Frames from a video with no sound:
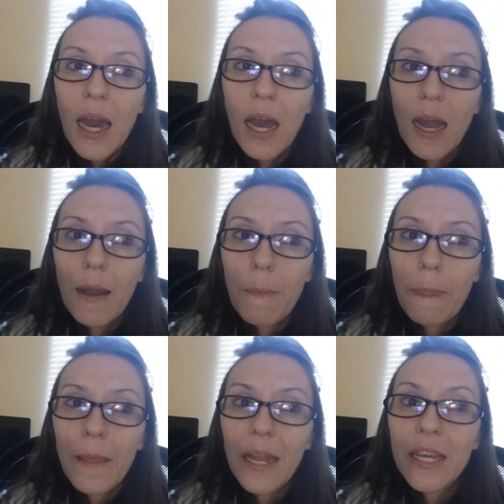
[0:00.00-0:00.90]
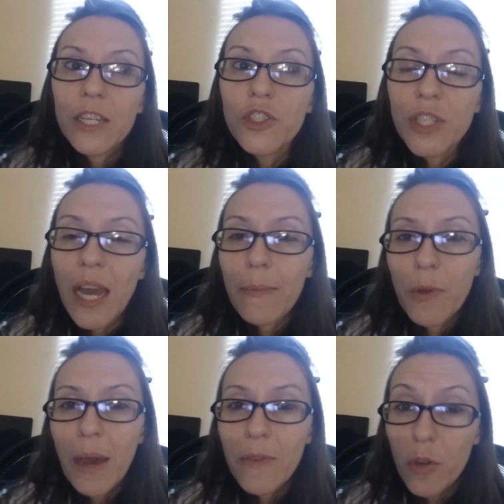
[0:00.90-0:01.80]
And each time
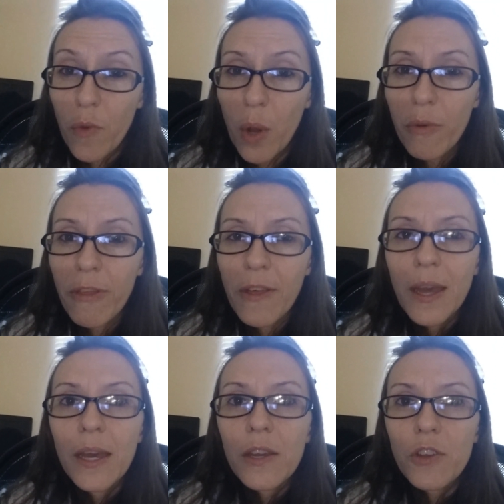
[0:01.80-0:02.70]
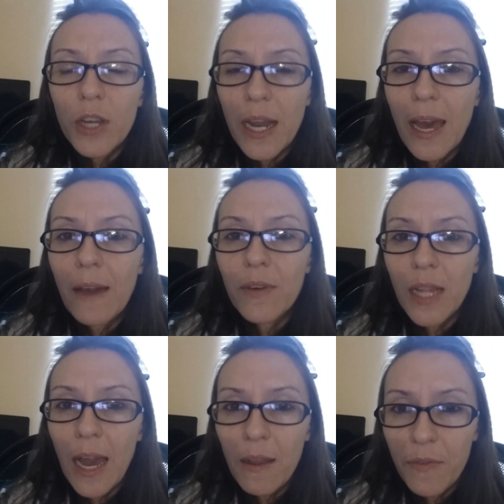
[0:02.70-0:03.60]
you have a growth, you're going to have a
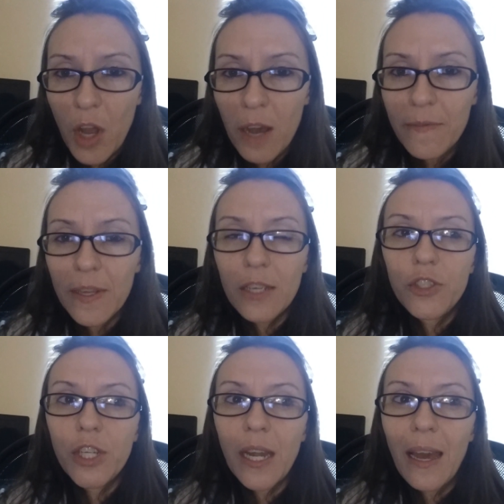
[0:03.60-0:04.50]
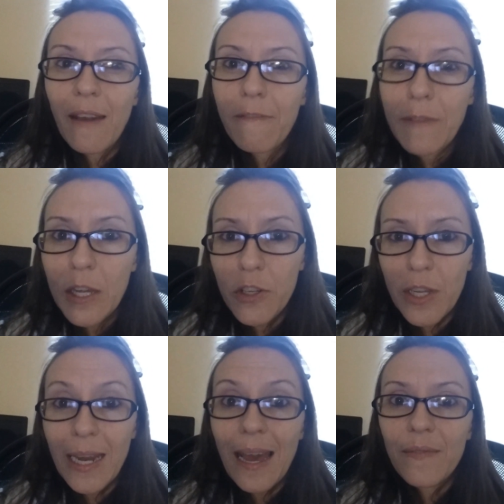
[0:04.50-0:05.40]
lack of confidence, you're going to have fear,
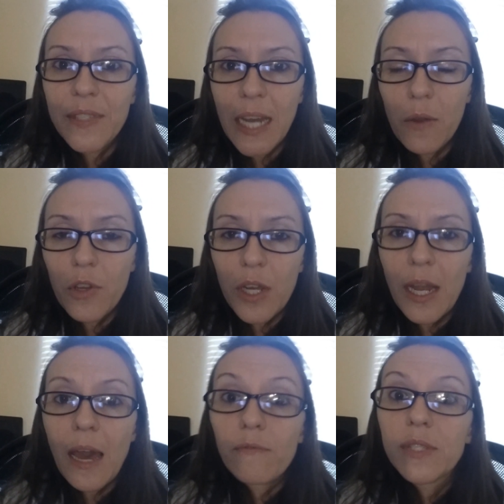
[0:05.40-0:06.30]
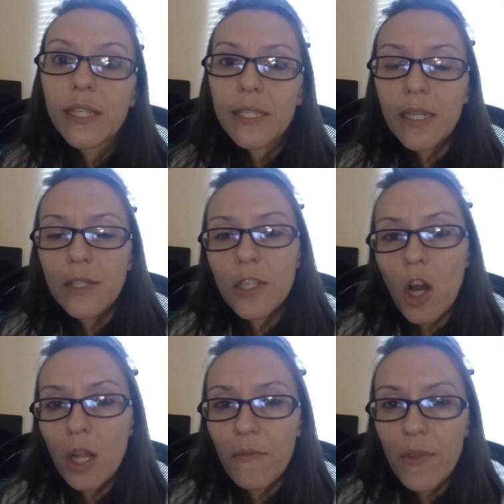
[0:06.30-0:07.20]
you're going to have doubt, you're going to have resistance,
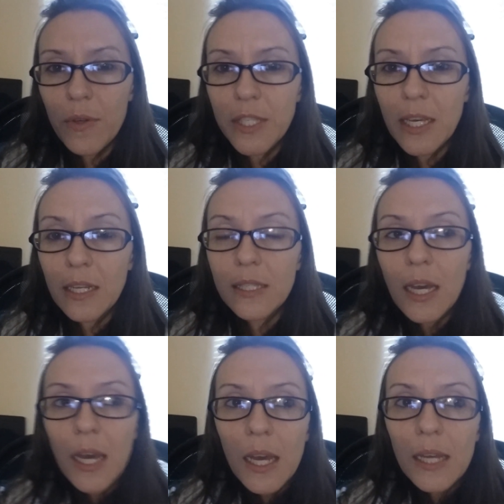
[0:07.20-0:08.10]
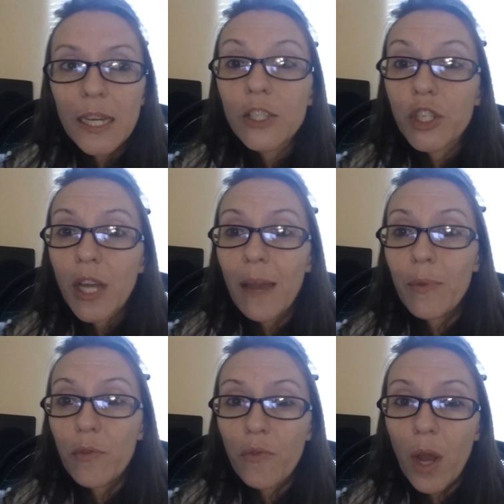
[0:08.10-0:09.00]
and all of those things each time
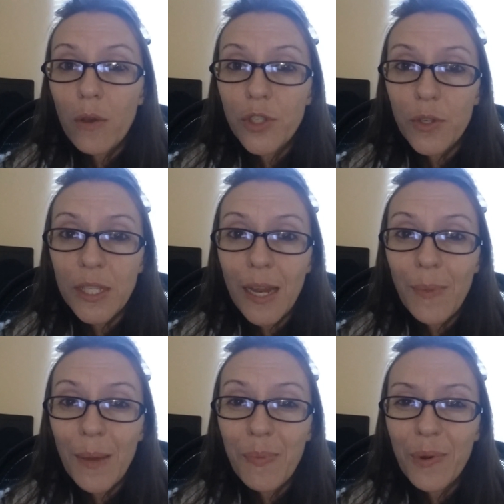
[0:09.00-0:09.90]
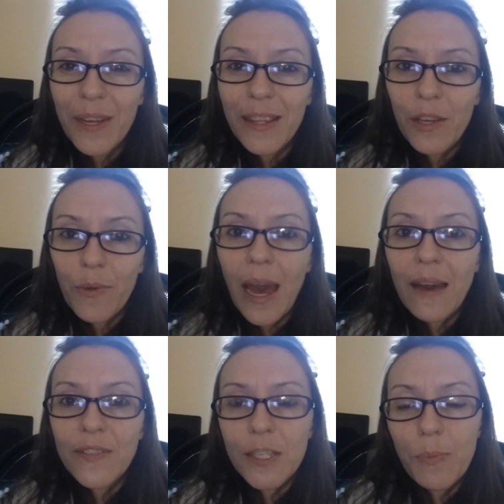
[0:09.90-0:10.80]
you grow. So it's going to be important that you
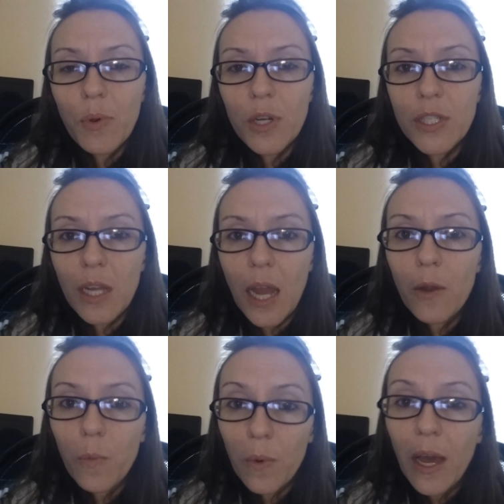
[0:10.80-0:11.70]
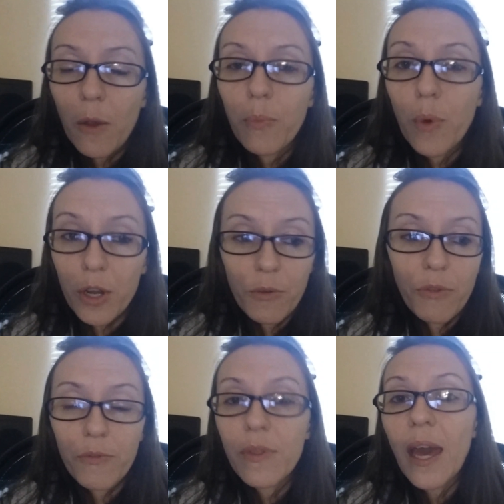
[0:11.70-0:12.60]
have support to kind of help work you
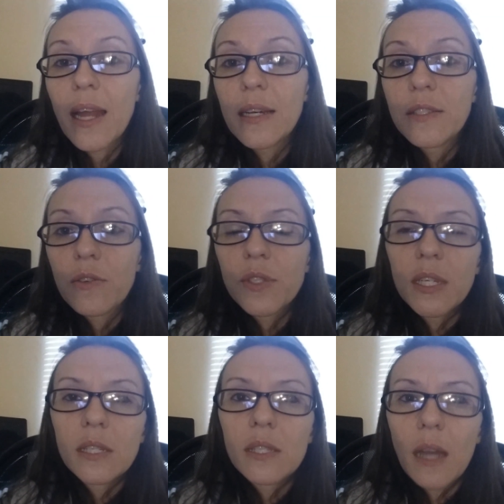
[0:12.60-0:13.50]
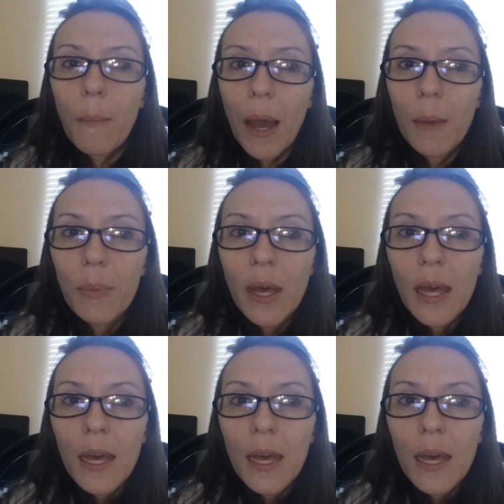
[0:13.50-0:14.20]
through that as those things come up.